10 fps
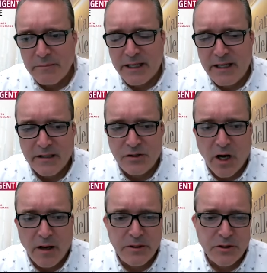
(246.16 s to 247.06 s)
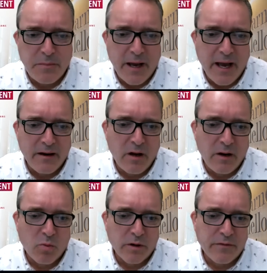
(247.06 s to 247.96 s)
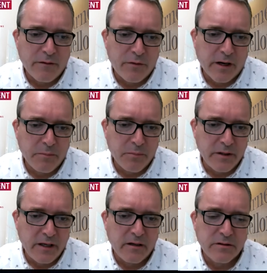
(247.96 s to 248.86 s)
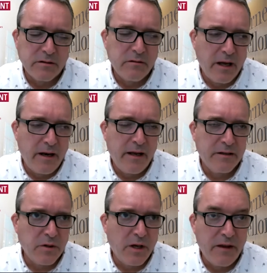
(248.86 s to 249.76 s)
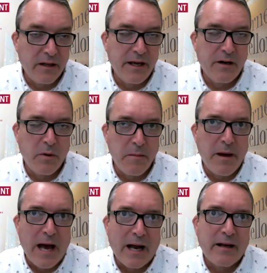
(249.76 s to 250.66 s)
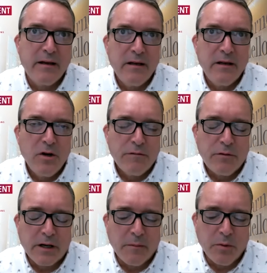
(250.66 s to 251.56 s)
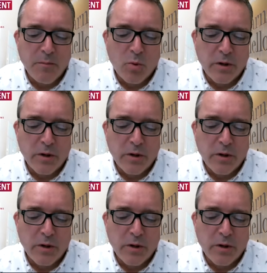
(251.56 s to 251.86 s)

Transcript: up taking a job in Japan and worked there for a couple of years, and then later went back for a couple of